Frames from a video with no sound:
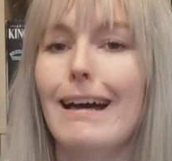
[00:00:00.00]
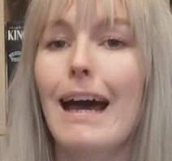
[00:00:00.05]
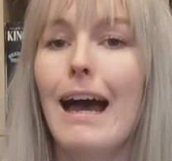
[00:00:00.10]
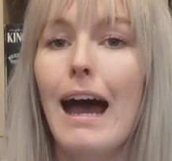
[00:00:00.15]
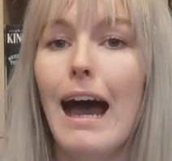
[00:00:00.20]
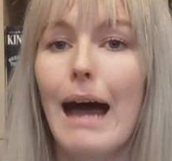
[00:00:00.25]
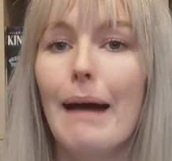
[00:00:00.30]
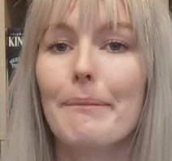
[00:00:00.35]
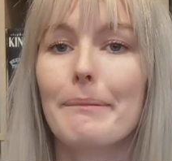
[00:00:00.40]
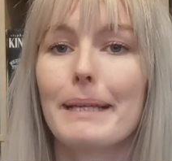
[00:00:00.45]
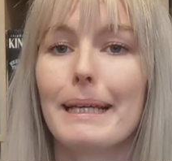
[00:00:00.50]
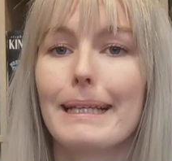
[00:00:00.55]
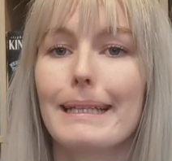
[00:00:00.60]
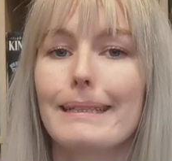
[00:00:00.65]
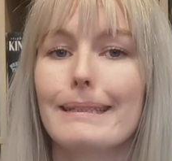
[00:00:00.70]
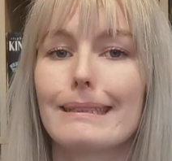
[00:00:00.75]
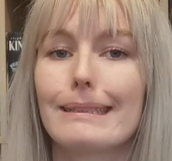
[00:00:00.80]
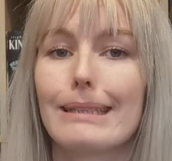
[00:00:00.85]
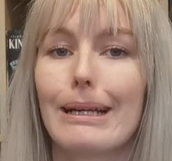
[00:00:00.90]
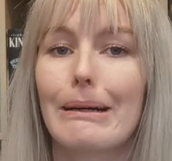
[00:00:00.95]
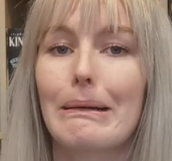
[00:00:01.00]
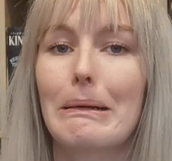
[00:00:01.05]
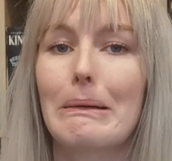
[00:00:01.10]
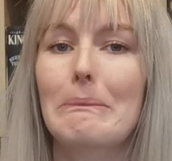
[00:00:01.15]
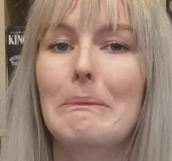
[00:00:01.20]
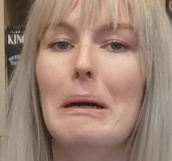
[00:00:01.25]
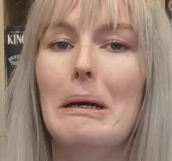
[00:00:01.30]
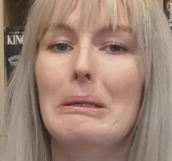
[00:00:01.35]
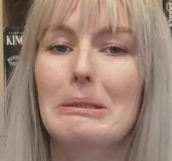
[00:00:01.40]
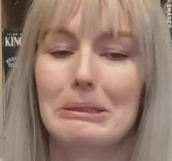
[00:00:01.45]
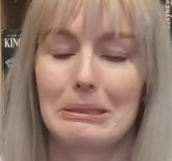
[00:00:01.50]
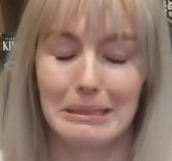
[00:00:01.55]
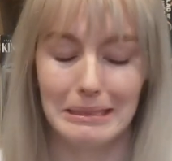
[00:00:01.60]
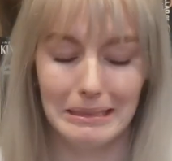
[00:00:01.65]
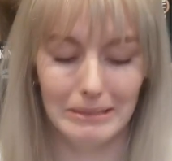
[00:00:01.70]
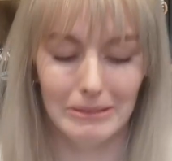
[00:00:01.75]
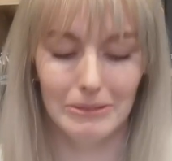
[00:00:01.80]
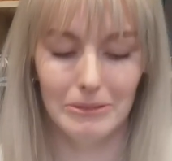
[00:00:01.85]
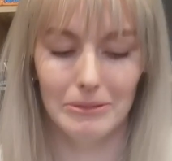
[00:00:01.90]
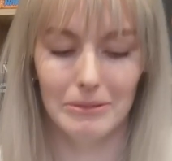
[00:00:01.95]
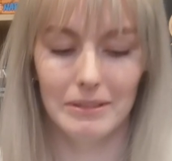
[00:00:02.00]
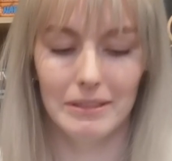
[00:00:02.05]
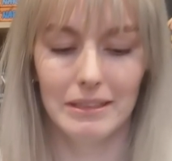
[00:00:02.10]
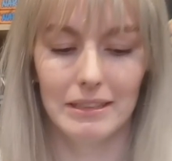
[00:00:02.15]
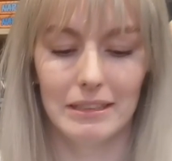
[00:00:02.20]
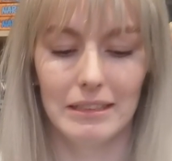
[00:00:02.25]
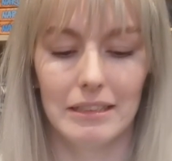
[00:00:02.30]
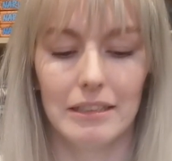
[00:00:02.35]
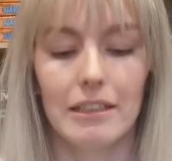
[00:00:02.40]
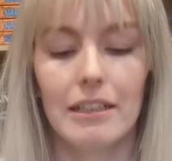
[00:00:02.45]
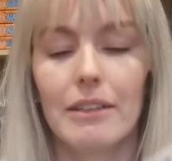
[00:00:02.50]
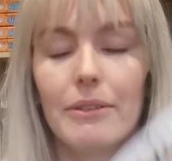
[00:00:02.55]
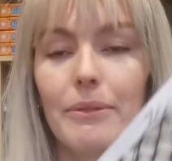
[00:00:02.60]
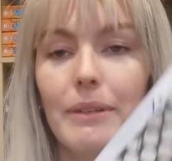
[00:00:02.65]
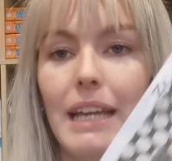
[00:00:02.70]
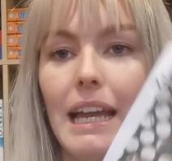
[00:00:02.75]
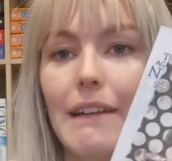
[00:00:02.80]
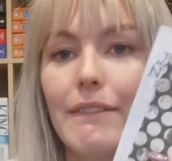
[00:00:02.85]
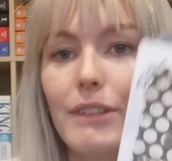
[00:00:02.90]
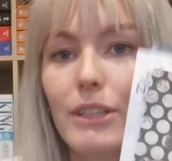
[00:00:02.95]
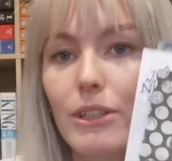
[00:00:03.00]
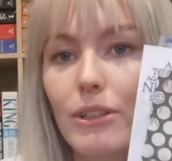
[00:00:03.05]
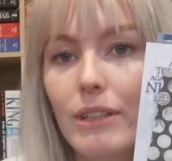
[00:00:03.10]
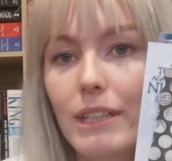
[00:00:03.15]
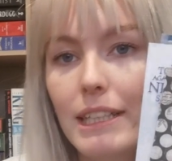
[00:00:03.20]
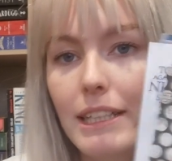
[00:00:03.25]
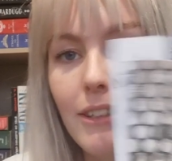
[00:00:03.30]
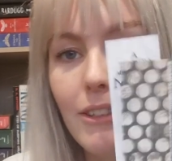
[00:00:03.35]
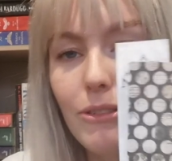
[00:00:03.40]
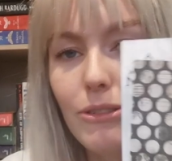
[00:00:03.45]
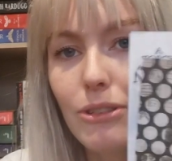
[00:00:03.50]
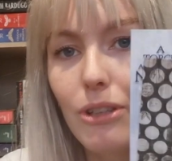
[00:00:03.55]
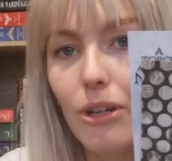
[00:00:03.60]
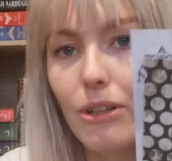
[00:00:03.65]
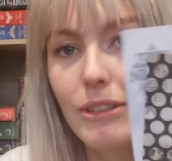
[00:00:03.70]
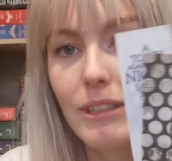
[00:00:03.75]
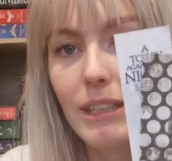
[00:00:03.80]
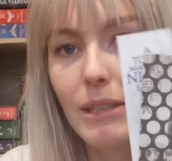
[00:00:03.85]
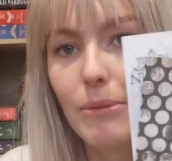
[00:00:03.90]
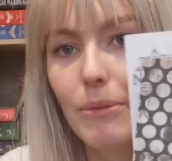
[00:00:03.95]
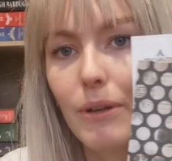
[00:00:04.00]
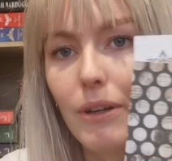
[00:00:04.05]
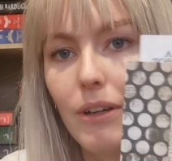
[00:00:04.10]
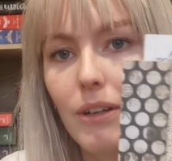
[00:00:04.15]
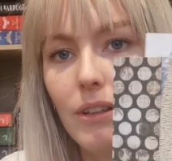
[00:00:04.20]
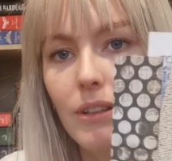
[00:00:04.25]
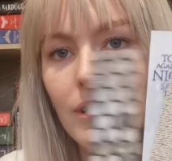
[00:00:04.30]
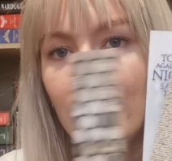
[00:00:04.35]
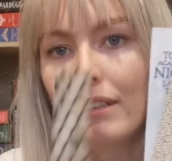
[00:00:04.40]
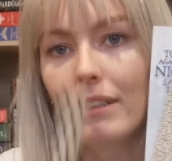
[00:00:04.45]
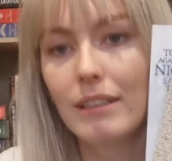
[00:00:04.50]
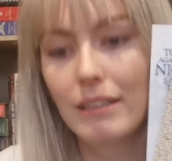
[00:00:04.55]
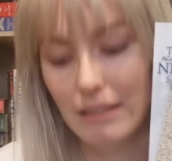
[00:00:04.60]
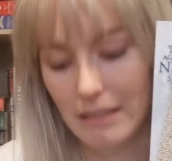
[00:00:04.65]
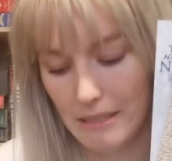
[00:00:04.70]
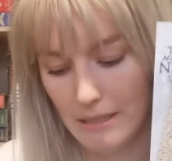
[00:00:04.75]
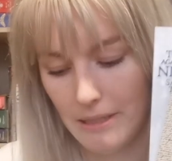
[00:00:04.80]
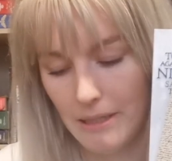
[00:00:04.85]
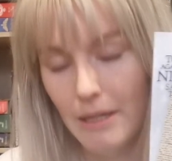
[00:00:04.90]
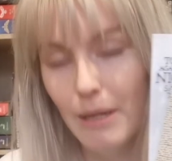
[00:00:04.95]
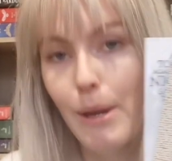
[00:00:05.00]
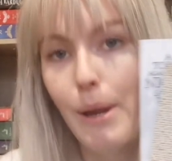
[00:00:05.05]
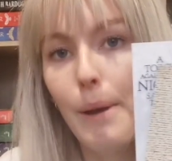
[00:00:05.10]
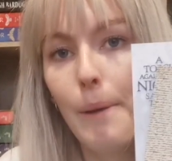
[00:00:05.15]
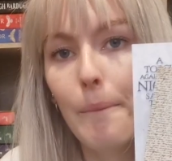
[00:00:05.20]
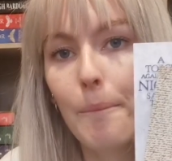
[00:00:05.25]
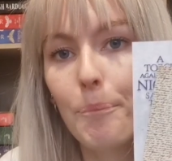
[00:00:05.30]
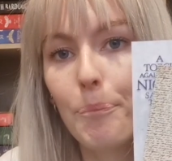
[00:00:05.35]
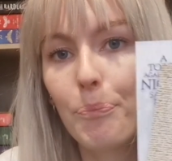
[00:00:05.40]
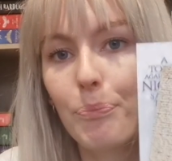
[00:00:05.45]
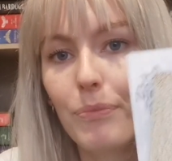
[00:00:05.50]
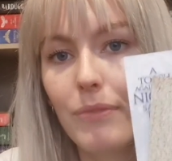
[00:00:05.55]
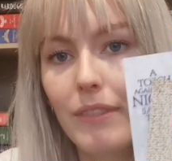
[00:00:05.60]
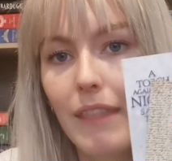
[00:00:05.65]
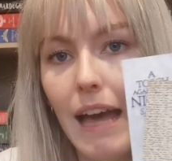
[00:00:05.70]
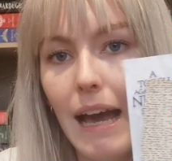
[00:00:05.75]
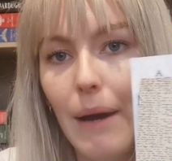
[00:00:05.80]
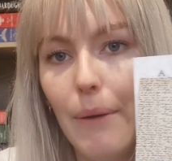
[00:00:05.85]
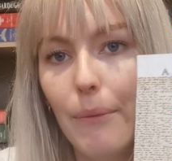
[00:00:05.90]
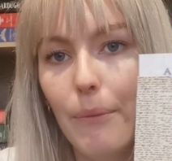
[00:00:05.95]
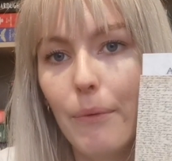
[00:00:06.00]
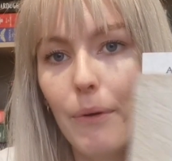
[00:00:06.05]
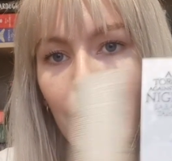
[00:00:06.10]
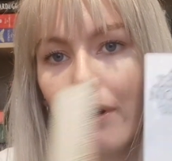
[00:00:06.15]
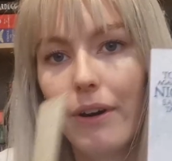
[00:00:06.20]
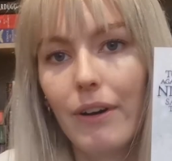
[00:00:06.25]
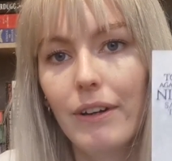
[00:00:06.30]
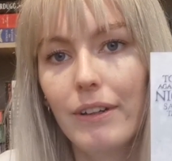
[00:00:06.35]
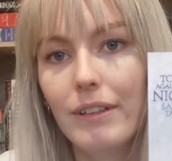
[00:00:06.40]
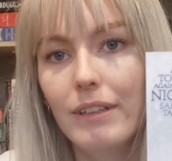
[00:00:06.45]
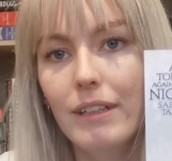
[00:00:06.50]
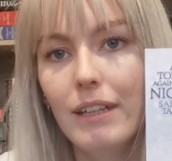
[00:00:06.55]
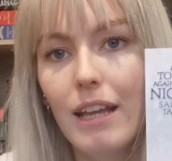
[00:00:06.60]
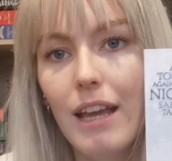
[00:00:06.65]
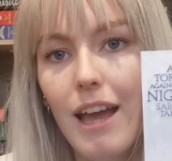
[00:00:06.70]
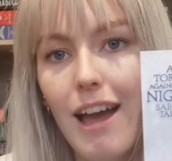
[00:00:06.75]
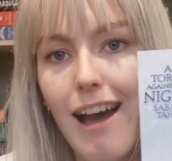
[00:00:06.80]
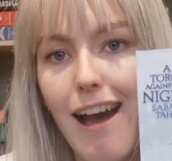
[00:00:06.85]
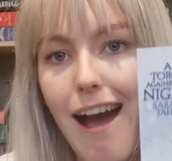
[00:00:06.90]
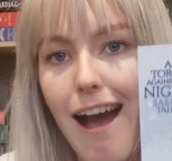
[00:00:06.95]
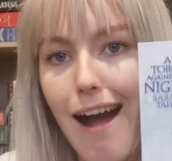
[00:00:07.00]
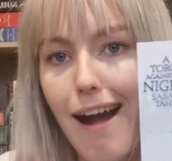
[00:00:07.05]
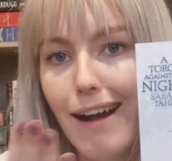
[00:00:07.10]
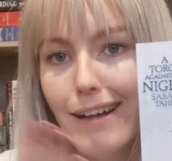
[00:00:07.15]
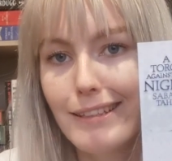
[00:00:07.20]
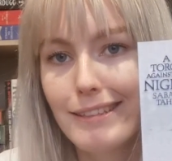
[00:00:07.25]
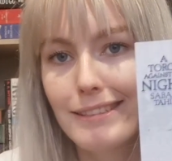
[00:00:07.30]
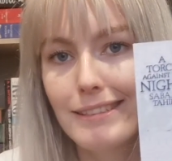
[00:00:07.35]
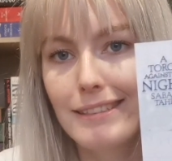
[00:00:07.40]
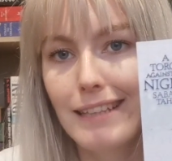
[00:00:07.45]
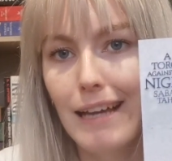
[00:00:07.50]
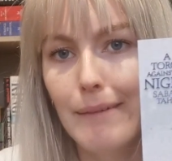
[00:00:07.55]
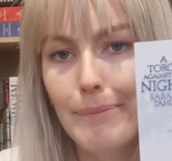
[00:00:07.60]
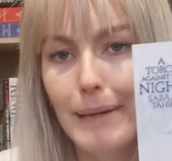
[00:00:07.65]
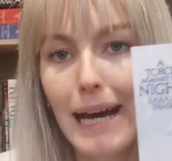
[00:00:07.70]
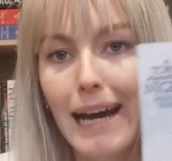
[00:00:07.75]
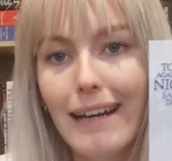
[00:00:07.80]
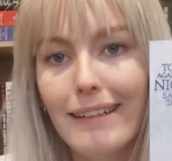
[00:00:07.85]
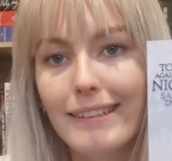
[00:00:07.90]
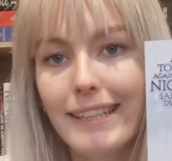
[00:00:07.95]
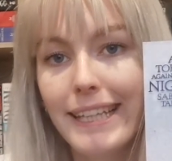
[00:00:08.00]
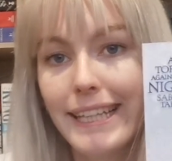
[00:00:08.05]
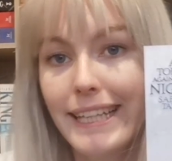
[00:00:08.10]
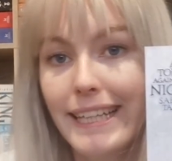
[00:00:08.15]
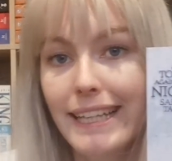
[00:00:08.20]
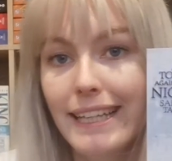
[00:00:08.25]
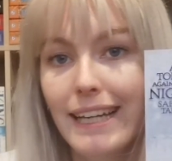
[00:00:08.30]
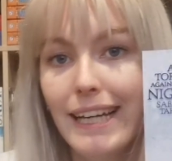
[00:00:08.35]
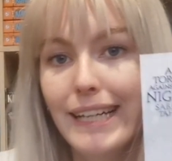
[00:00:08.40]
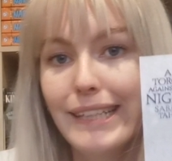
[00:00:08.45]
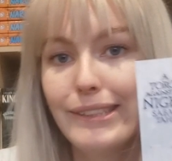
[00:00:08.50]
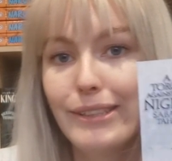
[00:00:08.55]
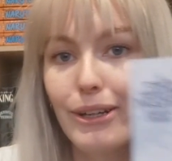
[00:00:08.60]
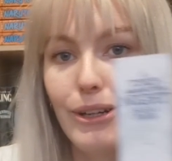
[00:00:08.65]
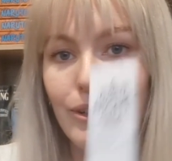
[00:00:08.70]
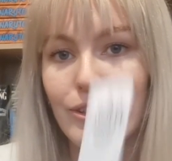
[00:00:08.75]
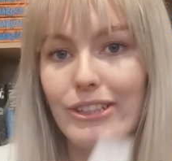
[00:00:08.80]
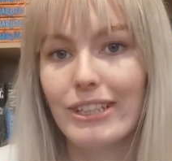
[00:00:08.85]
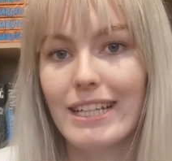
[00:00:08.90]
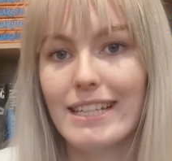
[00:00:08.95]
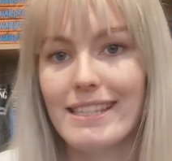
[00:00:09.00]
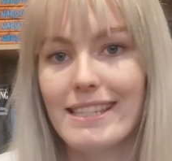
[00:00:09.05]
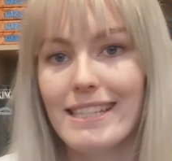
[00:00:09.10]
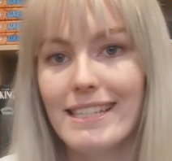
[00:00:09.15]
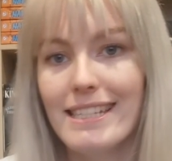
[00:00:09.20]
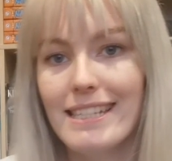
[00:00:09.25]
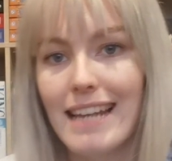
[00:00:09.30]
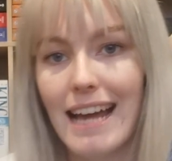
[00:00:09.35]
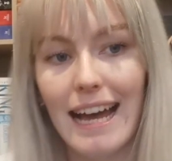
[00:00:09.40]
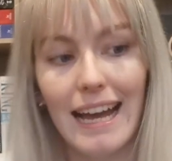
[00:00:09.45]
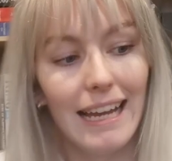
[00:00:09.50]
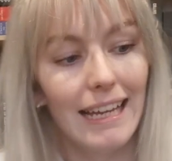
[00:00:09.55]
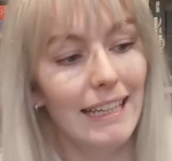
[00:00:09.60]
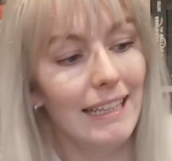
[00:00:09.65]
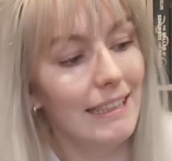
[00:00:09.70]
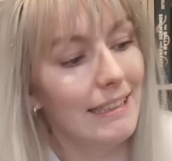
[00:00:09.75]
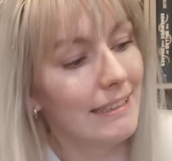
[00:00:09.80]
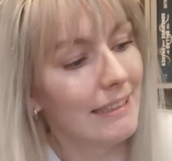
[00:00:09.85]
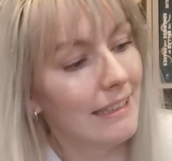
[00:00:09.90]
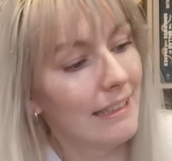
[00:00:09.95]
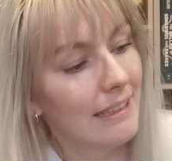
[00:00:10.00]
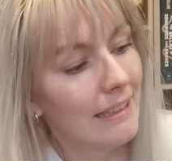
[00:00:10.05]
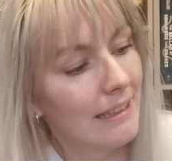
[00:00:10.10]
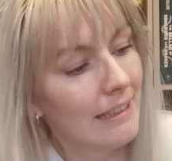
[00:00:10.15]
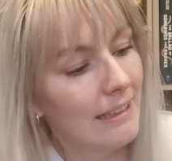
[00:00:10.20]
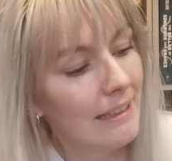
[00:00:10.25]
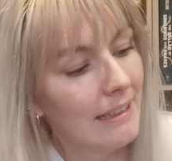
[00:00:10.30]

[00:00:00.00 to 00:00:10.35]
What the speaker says: I'm getting so emotional. We have a cute little dotty one. That one. A Seba to hear, a touch against the night.